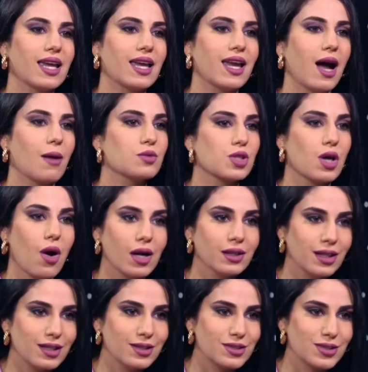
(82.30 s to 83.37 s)
I'm so
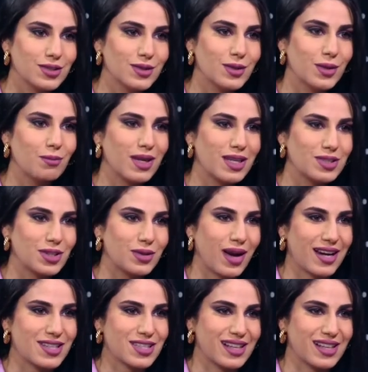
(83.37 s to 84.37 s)
honored to meet you, actually.